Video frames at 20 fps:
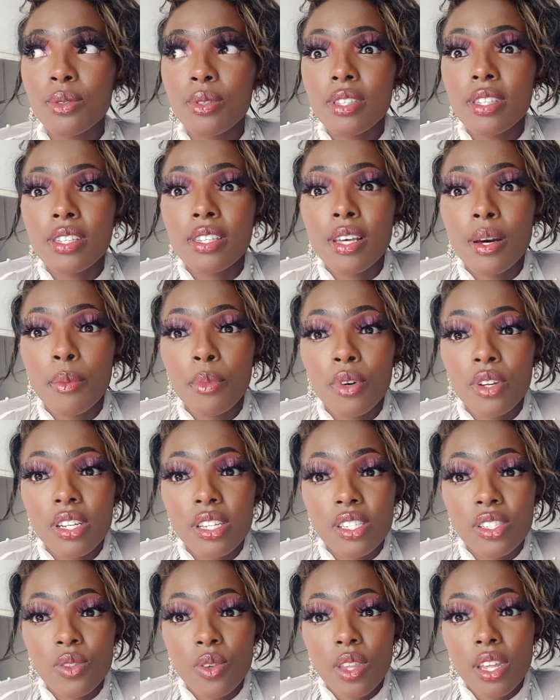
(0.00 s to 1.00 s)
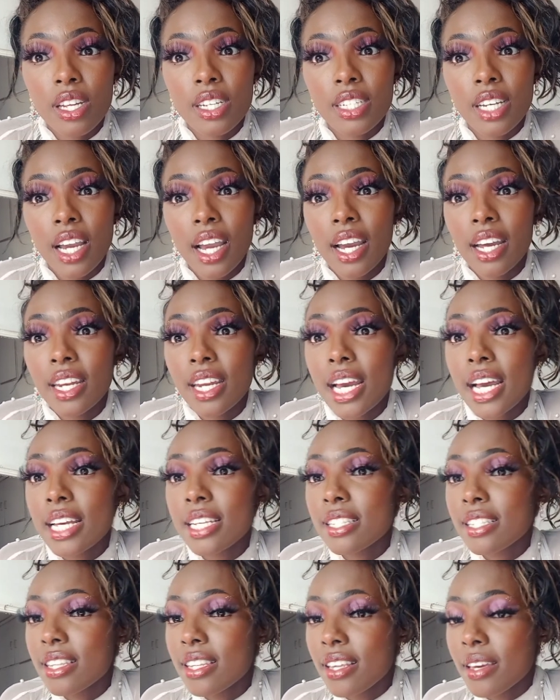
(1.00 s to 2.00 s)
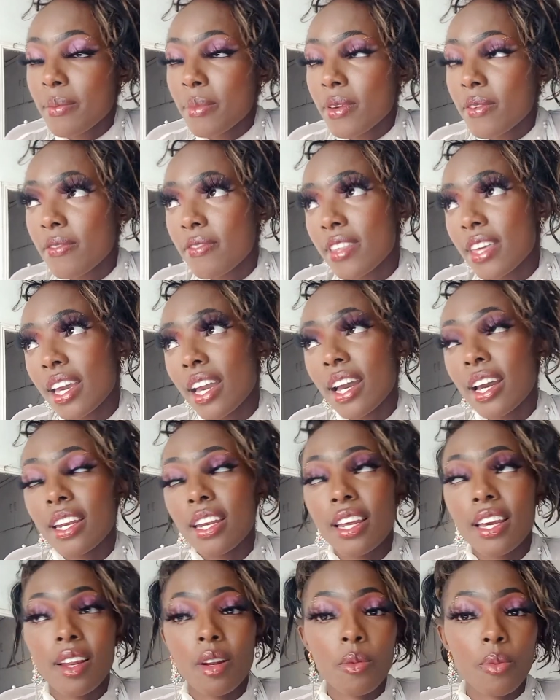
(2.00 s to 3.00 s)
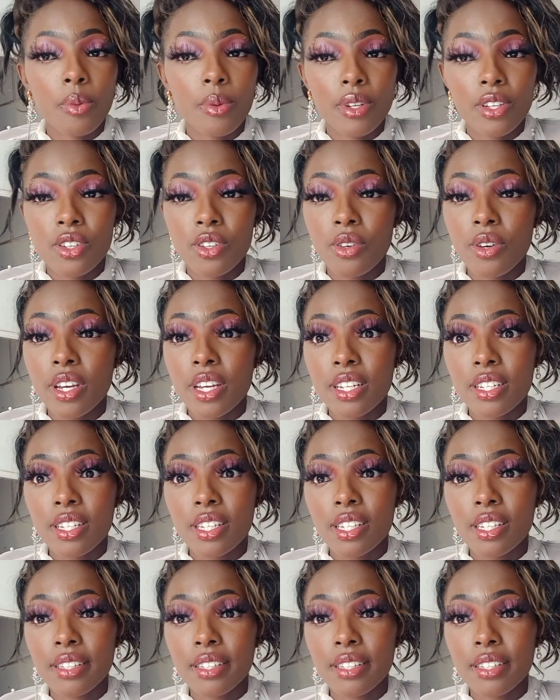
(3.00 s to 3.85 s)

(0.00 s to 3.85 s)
with somebody so that I can ask them if they can help me do it.